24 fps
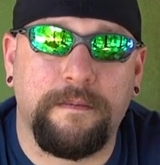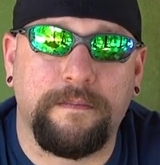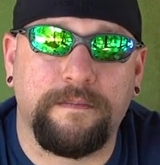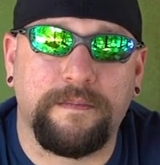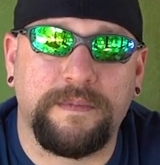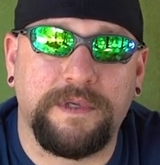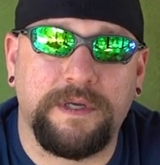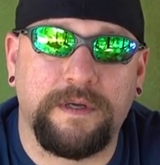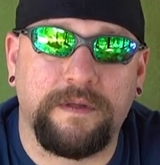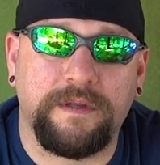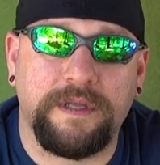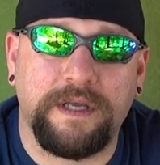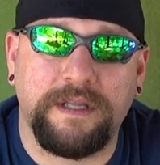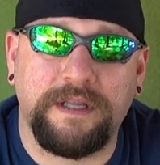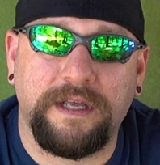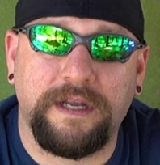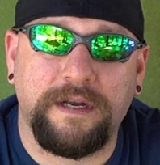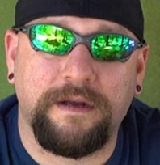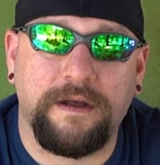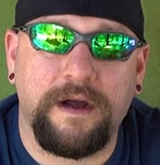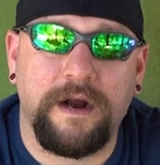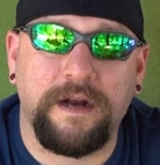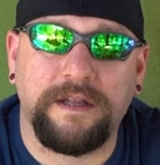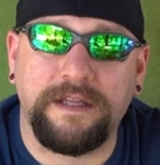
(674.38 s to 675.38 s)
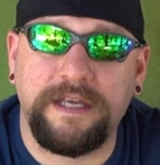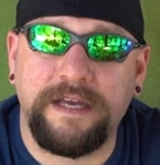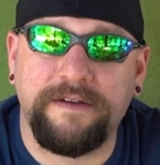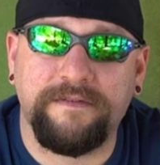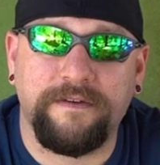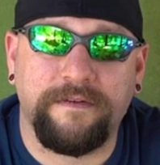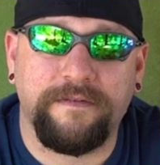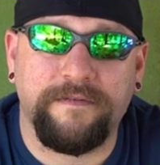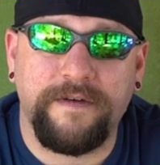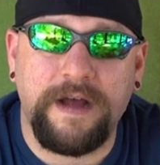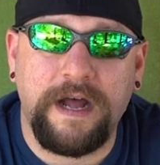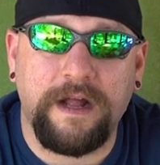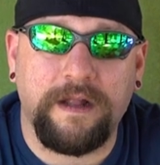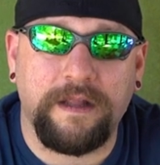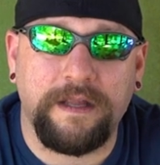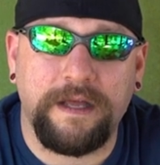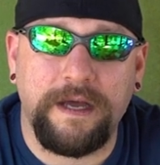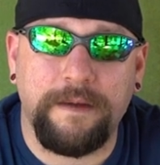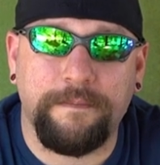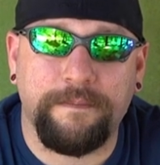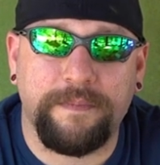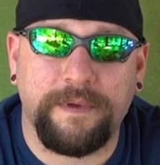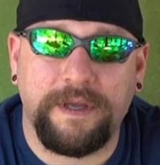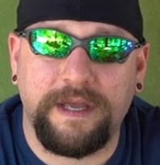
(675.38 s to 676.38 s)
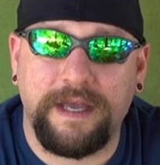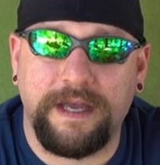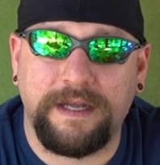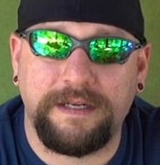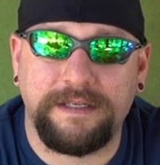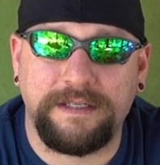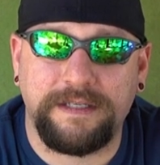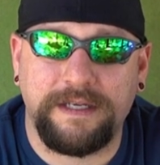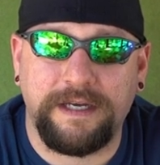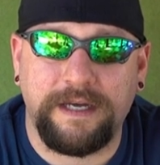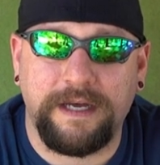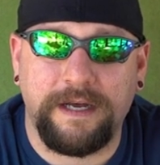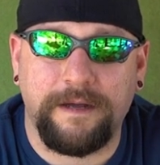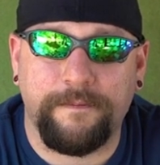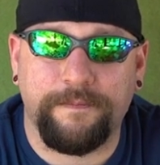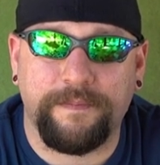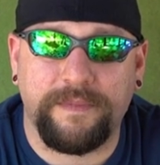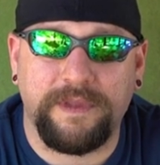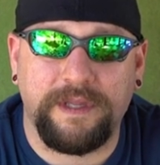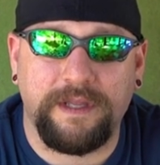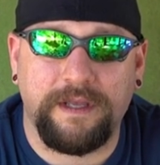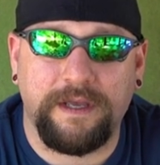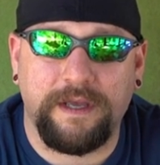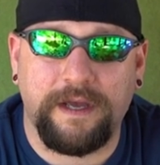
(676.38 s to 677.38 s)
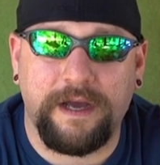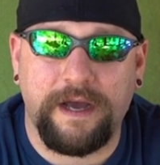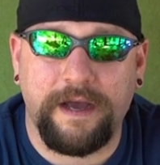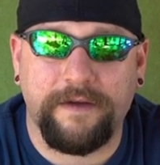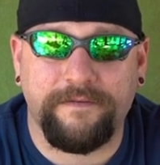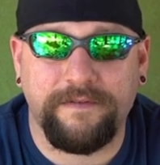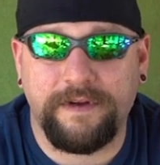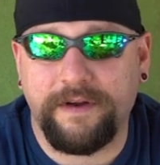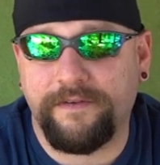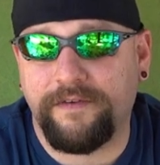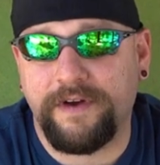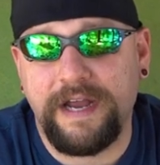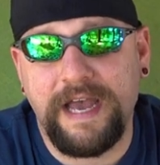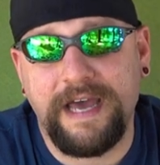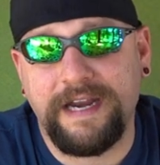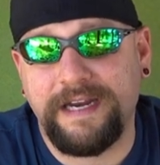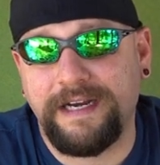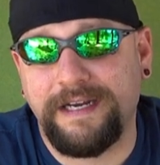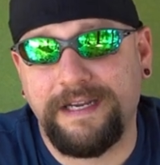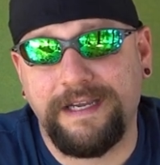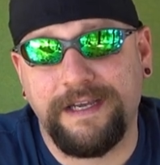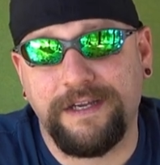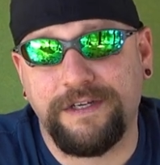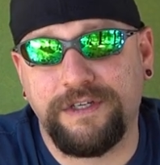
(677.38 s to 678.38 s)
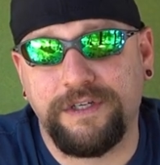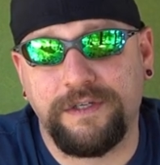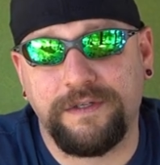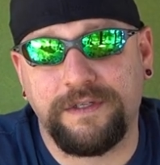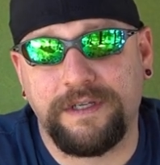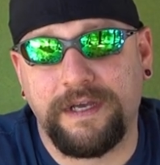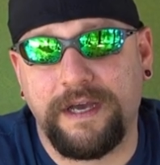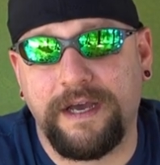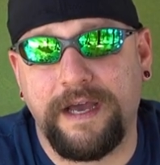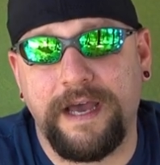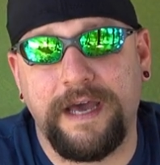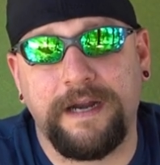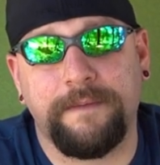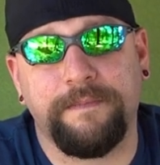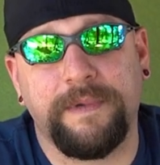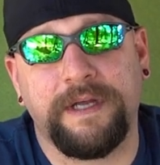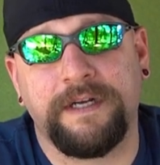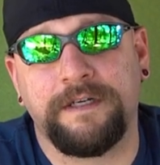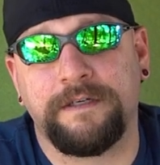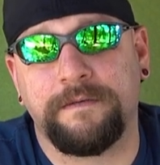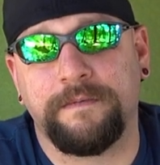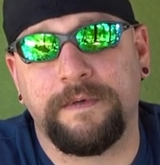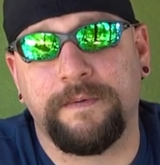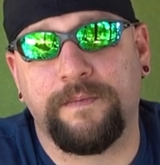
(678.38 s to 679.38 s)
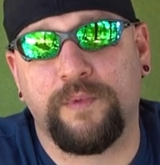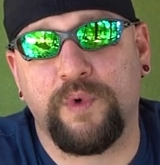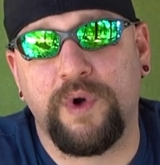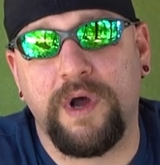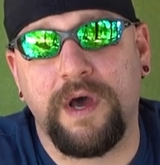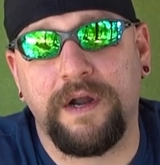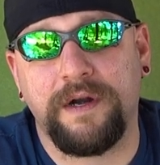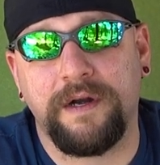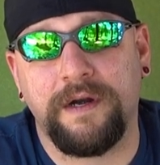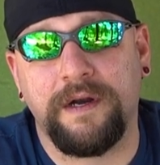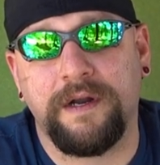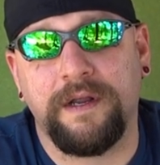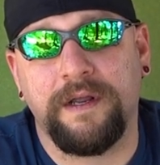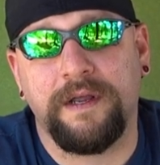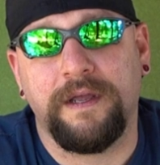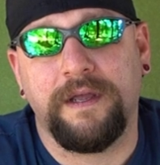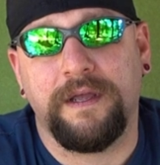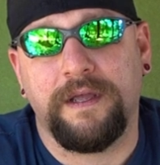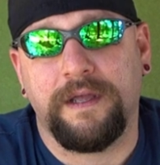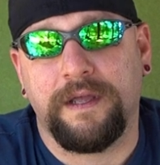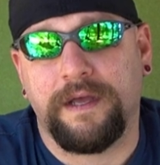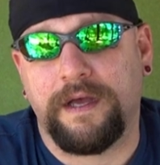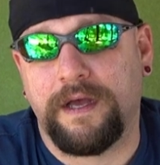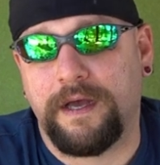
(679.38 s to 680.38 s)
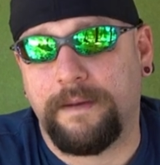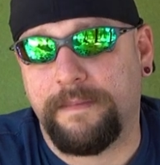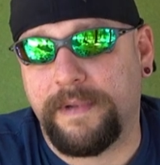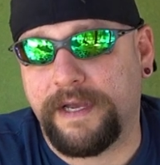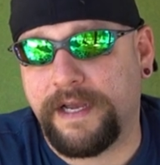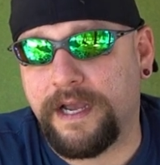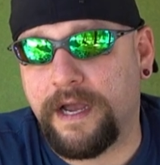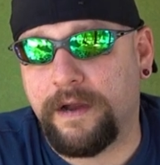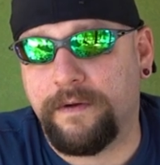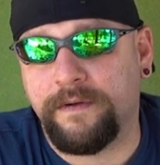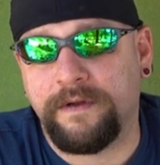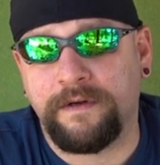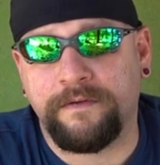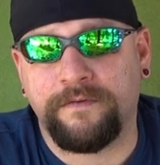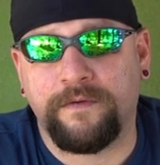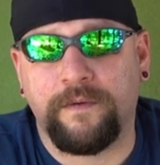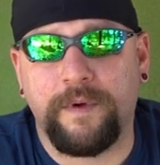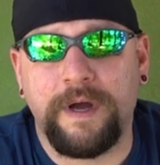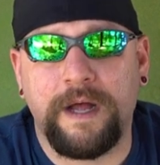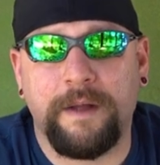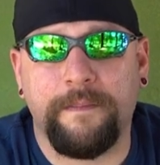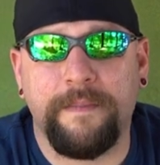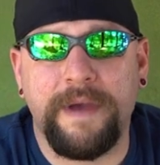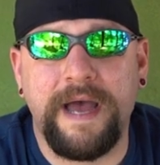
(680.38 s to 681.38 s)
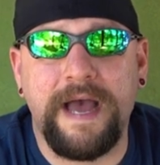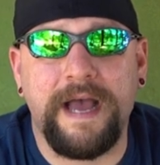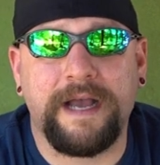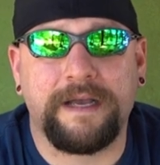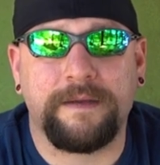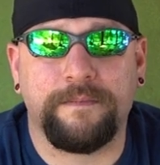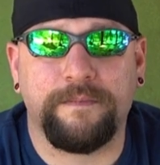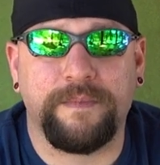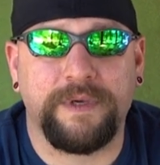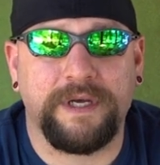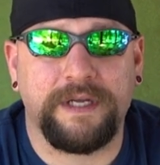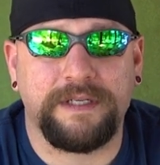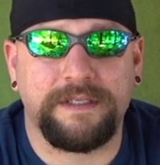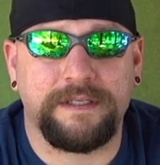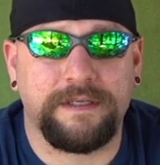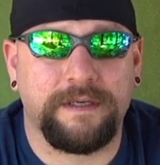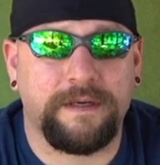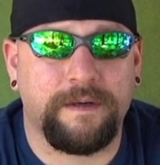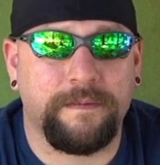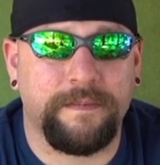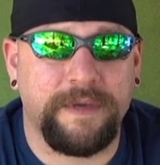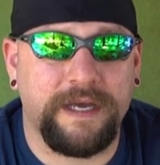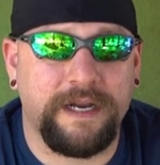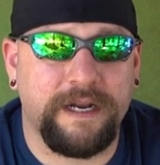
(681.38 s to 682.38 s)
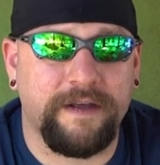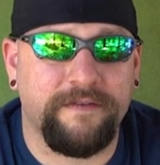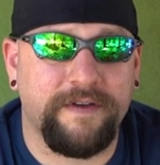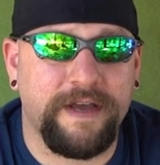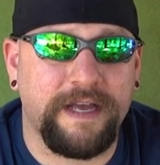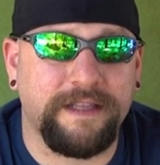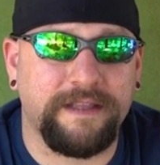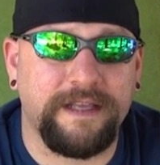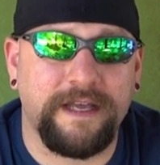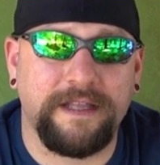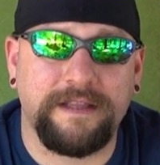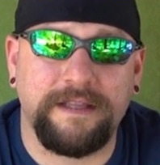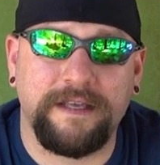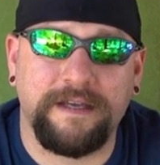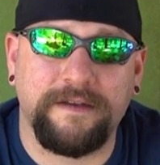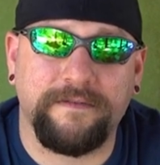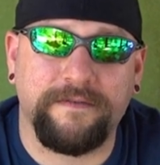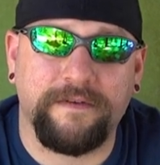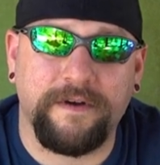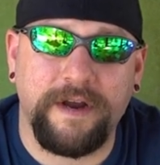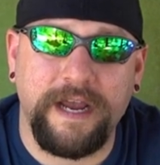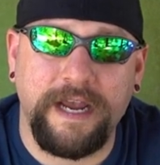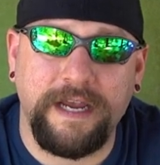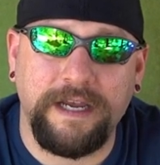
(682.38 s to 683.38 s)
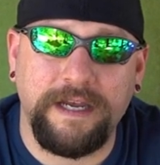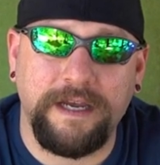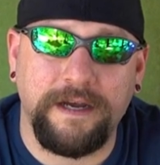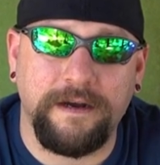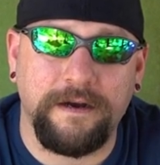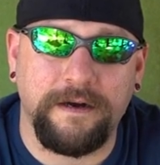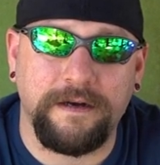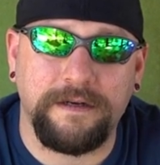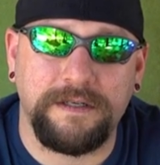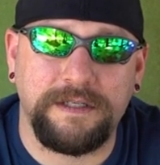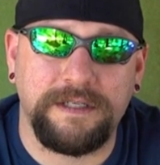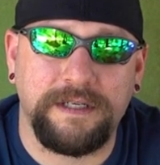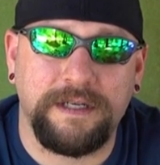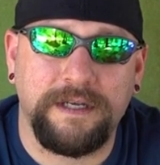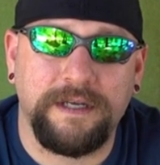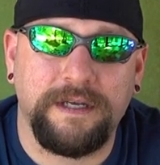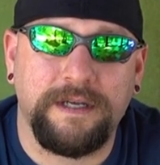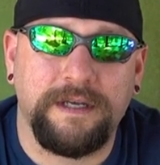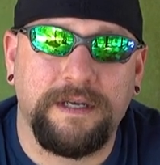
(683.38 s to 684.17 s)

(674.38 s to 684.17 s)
You know, they hardly ever foul up, and I've never had any issues. I had a Benjamin Marauder. I got rid of a while back, but oh man, I've had that thing for 8 years.